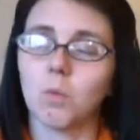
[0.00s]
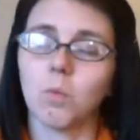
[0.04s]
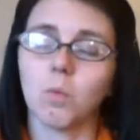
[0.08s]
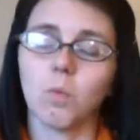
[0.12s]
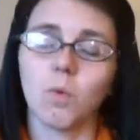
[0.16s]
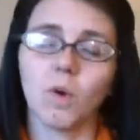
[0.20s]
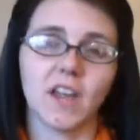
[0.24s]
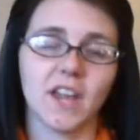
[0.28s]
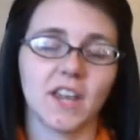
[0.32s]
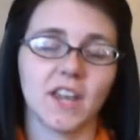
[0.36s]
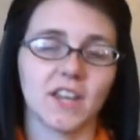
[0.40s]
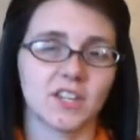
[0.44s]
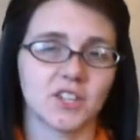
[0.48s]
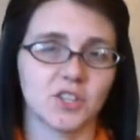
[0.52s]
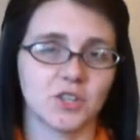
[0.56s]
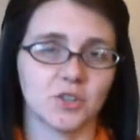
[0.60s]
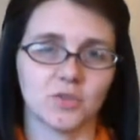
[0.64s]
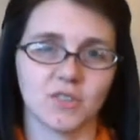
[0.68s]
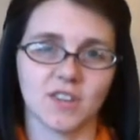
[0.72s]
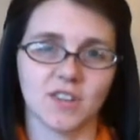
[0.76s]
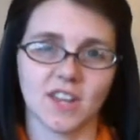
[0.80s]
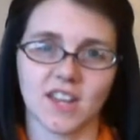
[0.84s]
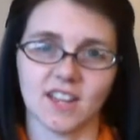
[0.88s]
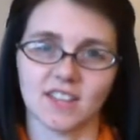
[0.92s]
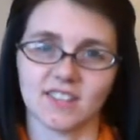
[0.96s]
way
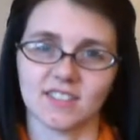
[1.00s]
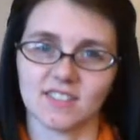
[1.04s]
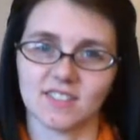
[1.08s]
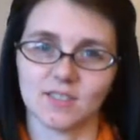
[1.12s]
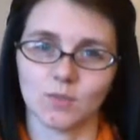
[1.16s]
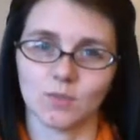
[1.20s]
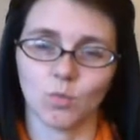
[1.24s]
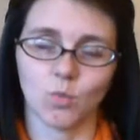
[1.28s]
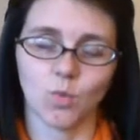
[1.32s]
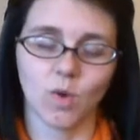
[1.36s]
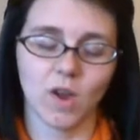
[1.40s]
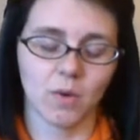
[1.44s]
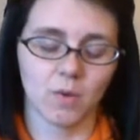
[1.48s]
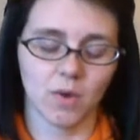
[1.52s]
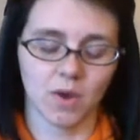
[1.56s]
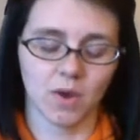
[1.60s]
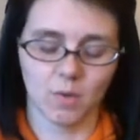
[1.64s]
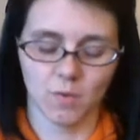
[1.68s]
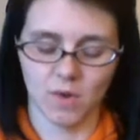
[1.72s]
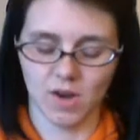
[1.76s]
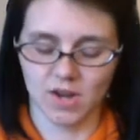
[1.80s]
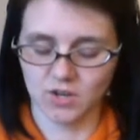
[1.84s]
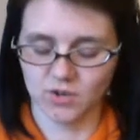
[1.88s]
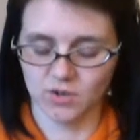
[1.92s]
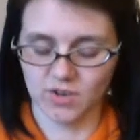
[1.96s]
too dense,
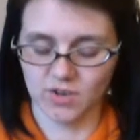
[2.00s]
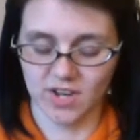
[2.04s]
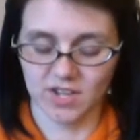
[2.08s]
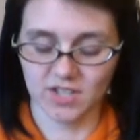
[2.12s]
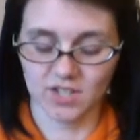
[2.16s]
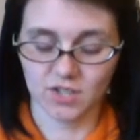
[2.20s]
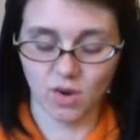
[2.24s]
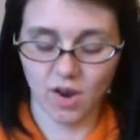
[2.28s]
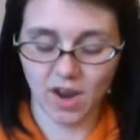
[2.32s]
way too dense.